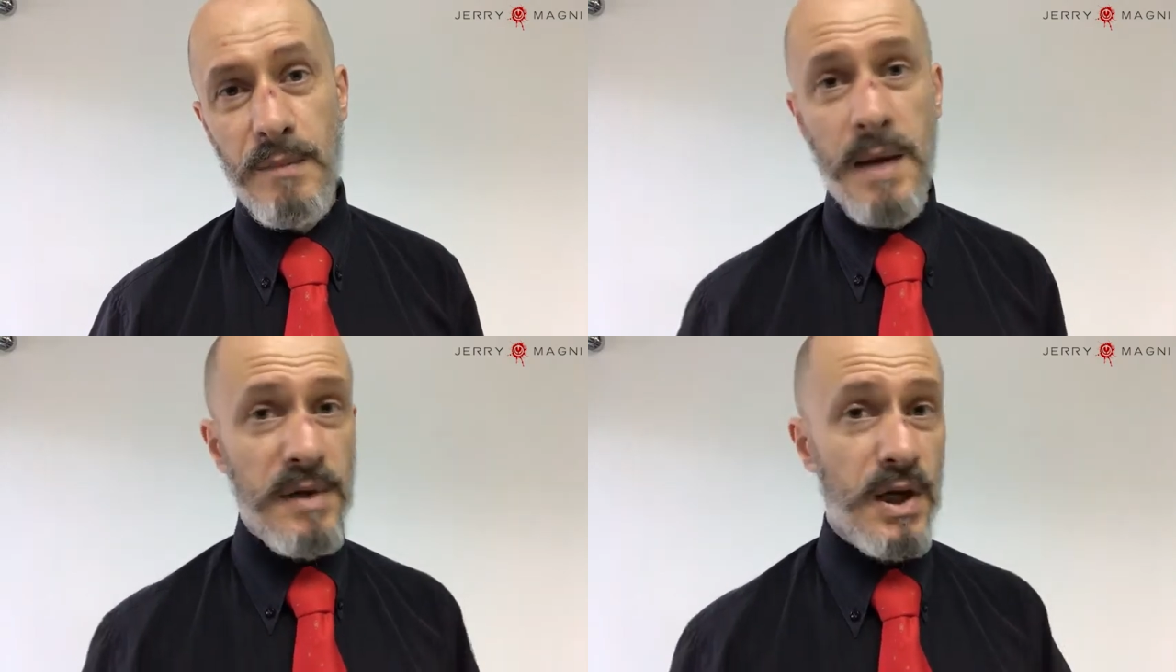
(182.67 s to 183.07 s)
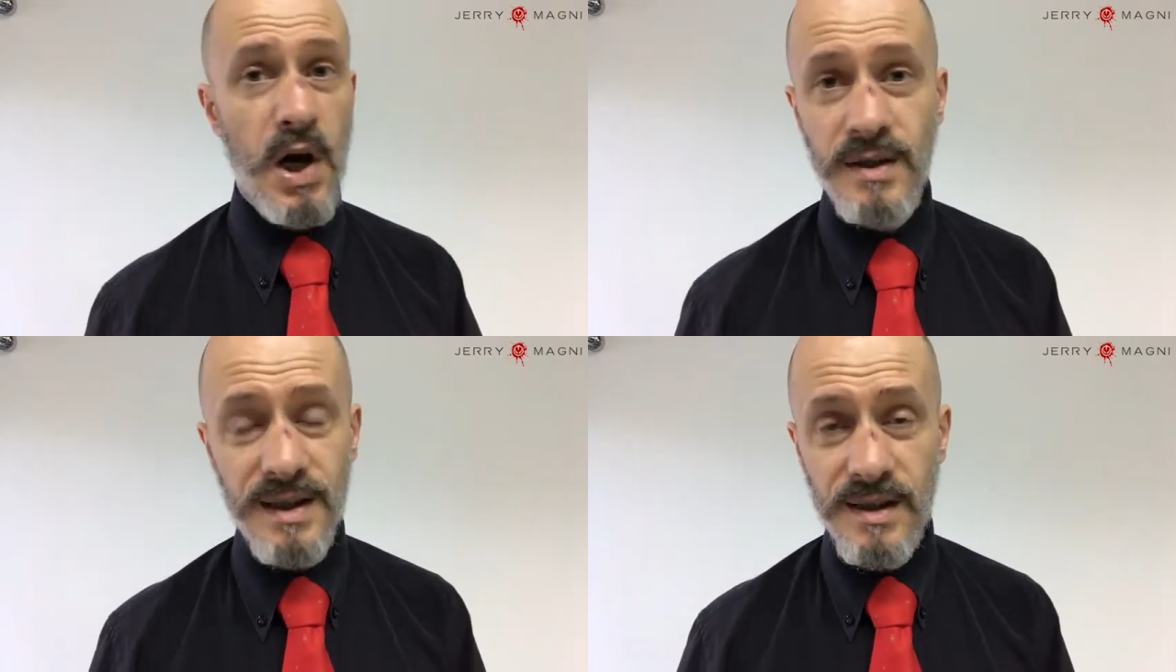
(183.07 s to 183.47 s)
Maybe
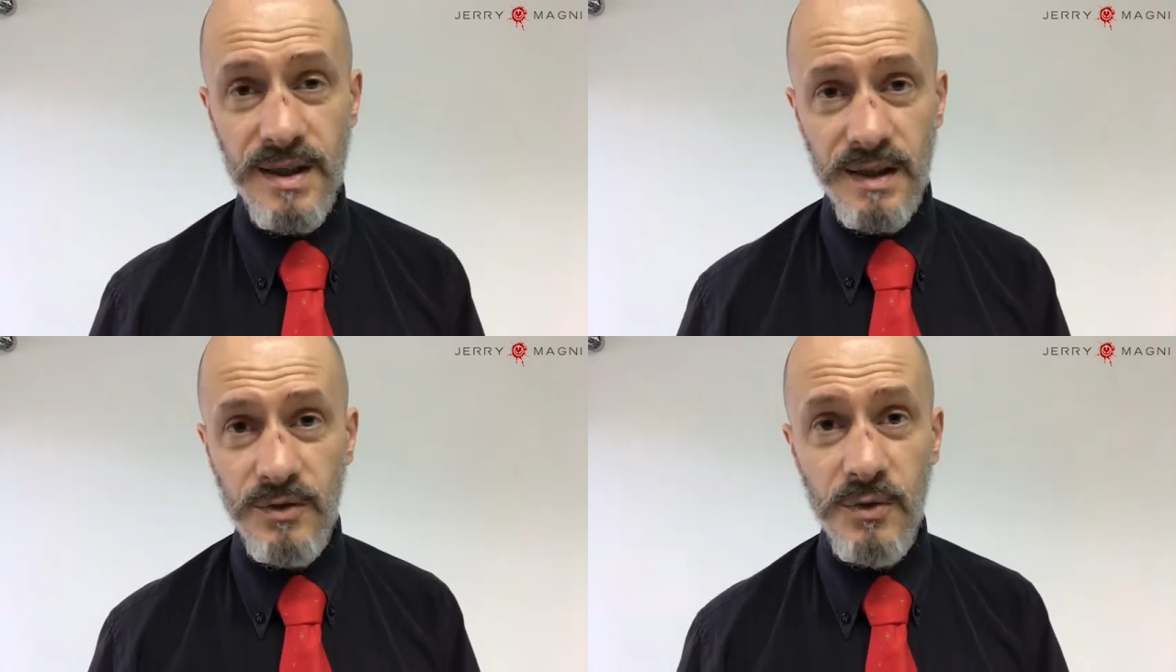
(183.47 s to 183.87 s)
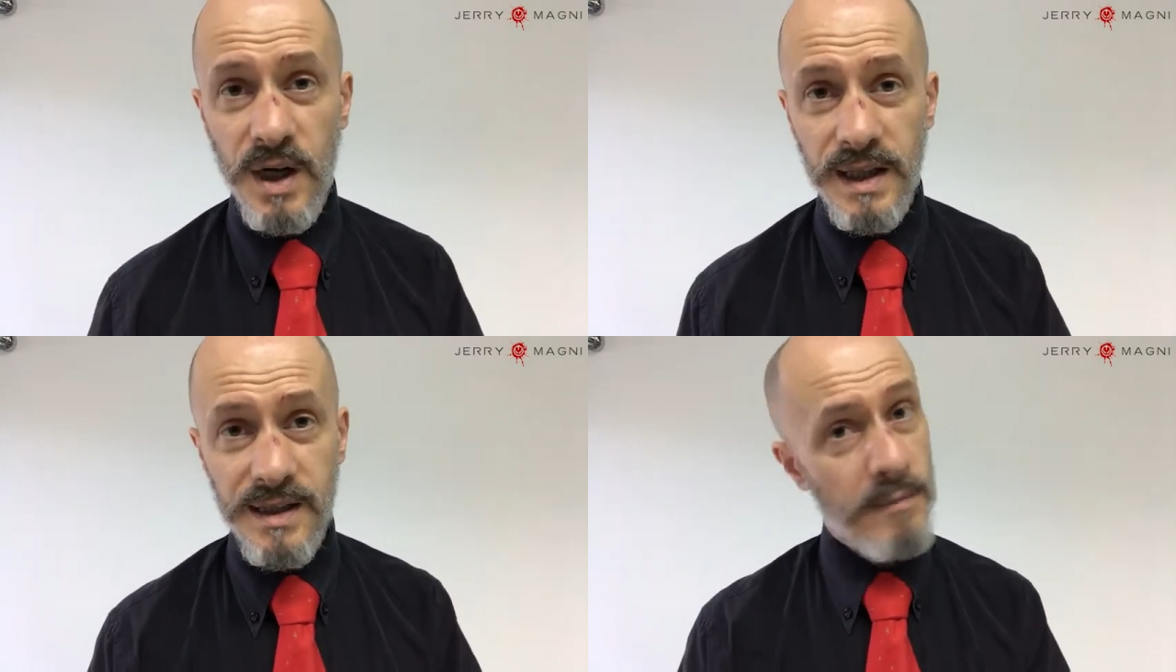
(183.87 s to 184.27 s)
not the tattoo
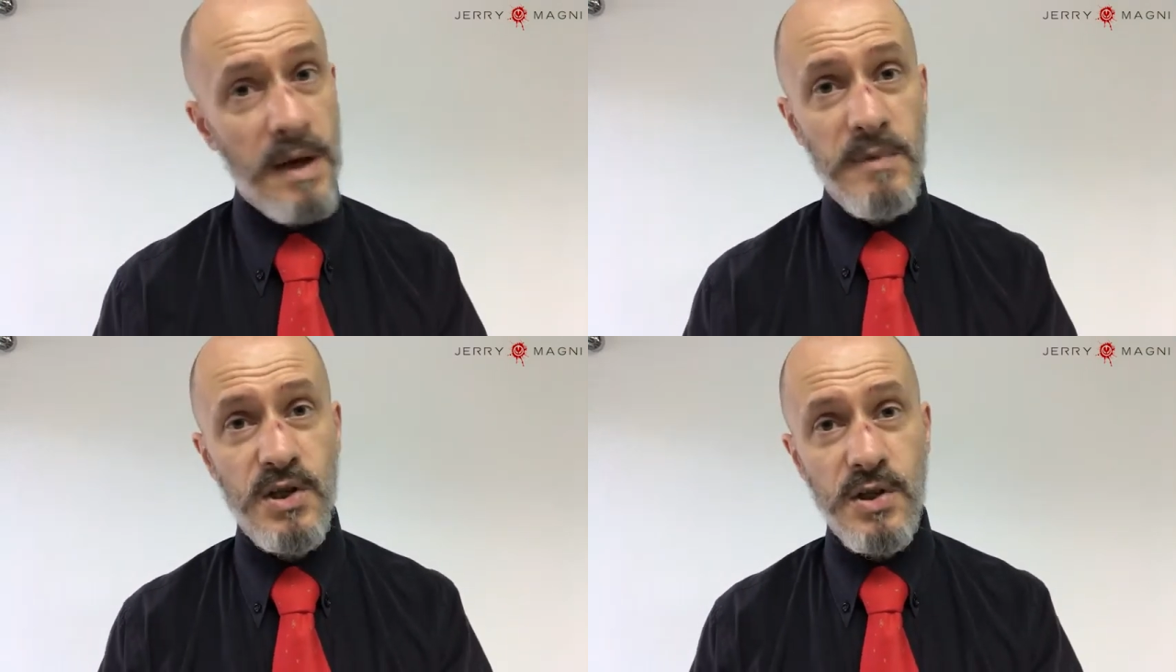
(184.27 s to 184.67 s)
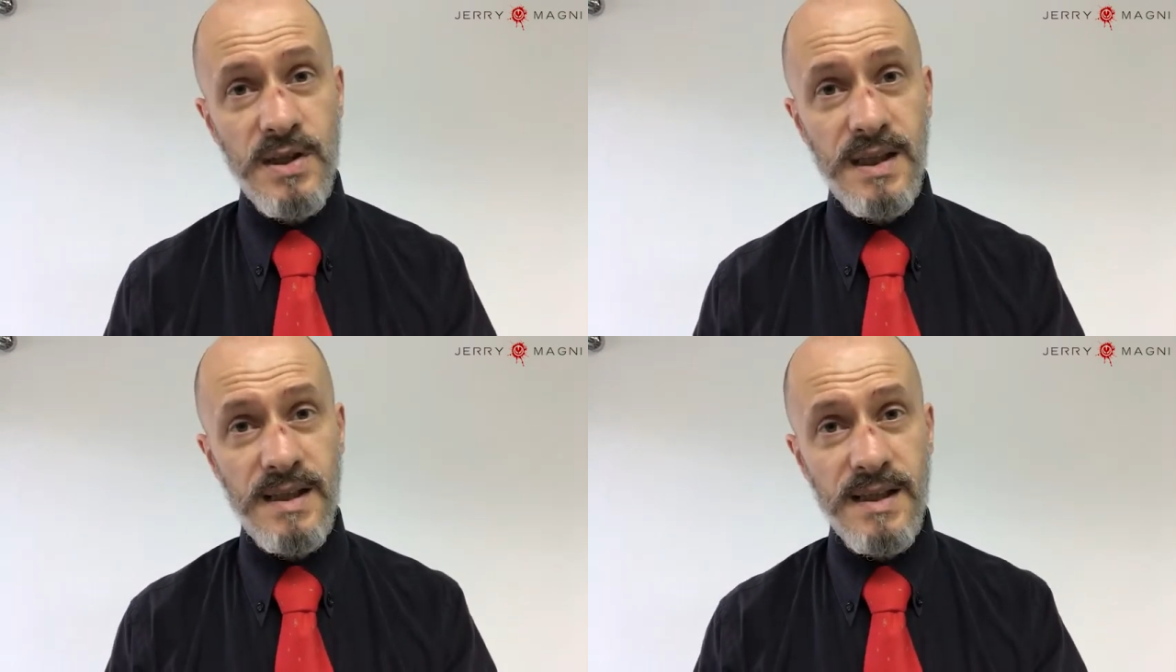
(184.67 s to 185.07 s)
artist, maybe
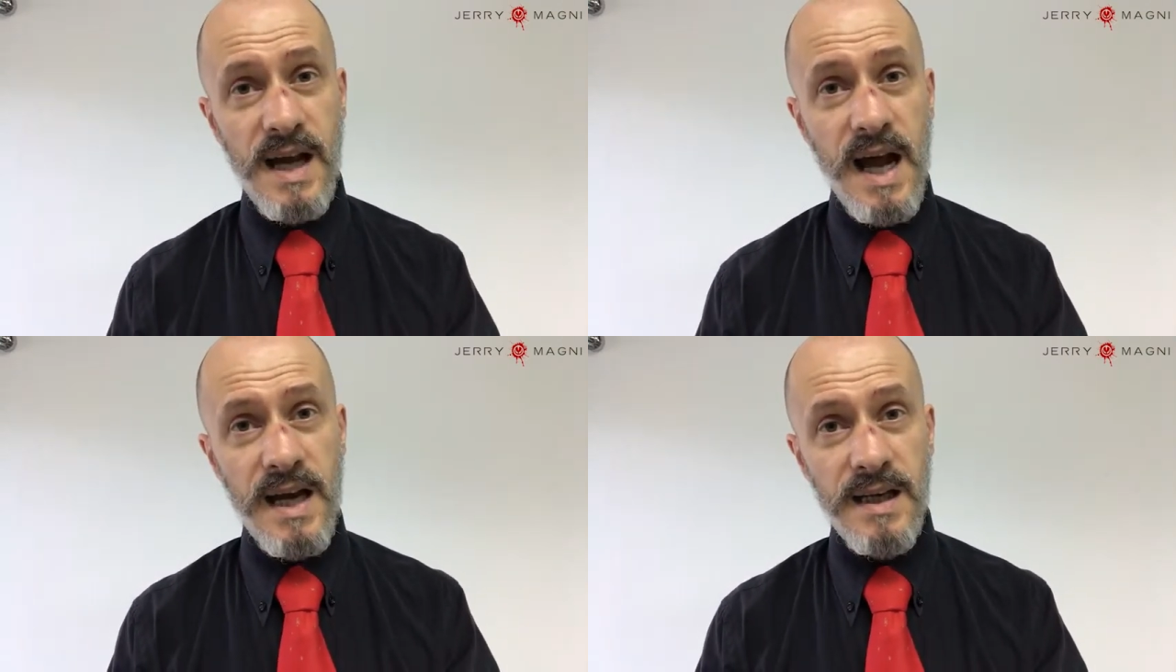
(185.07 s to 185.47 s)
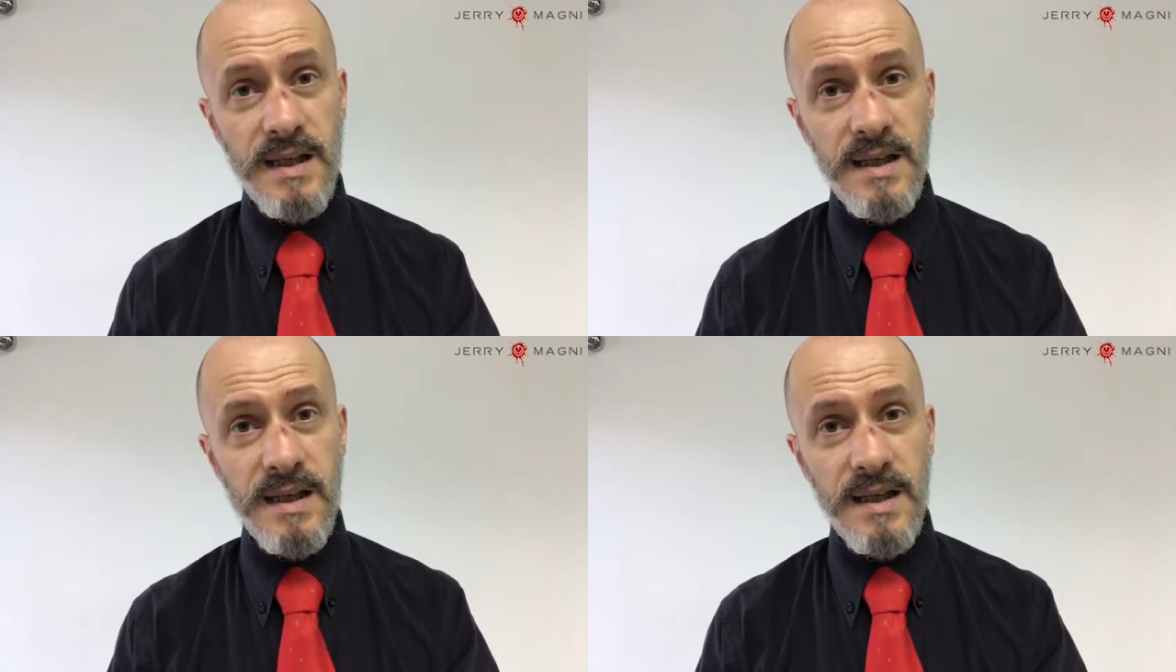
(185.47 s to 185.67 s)
just the design.